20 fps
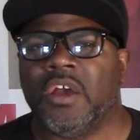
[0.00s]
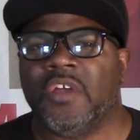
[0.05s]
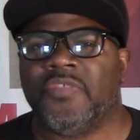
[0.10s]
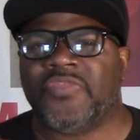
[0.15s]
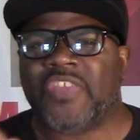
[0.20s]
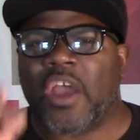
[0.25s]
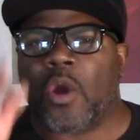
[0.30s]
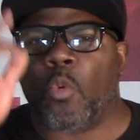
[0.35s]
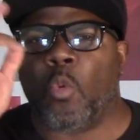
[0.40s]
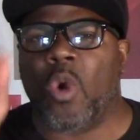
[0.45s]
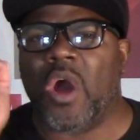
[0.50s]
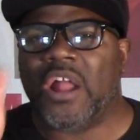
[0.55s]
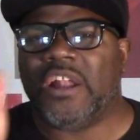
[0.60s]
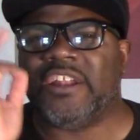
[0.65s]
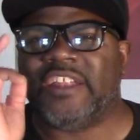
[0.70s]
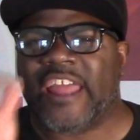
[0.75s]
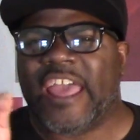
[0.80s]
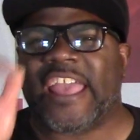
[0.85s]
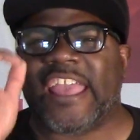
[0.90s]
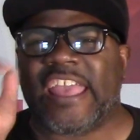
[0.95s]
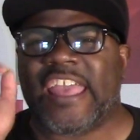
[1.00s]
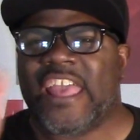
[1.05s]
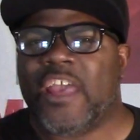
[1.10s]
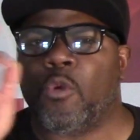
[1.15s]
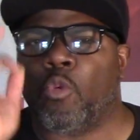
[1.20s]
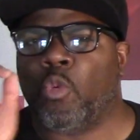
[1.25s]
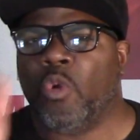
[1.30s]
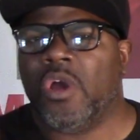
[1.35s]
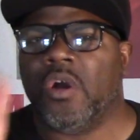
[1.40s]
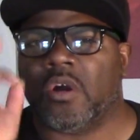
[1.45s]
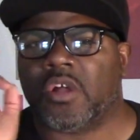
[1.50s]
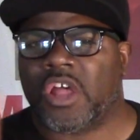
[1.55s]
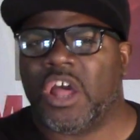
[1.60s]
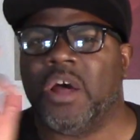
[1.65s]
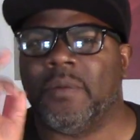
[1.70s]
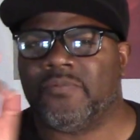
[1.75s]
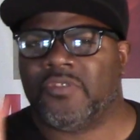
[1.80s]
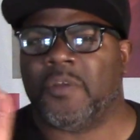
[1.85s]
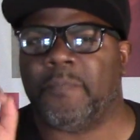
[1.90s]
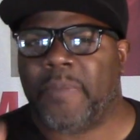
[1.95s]
that one day it will
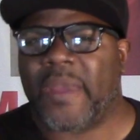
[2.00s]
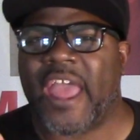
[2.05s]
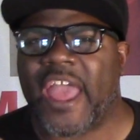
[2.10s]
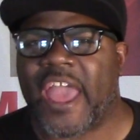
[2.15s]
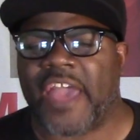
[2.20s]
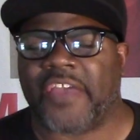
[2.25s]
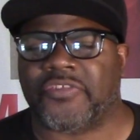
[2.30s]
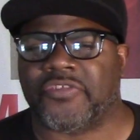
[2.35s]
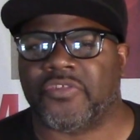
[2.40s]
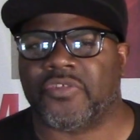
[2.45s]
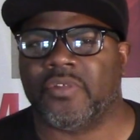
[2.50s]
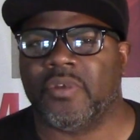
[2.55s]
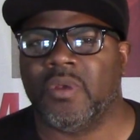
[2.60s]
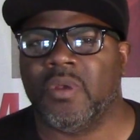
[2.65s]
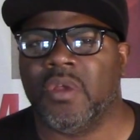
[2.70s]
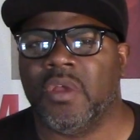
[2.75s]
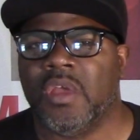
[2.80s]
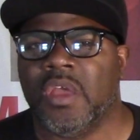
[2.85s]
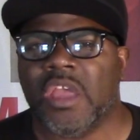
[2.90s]
come to pass.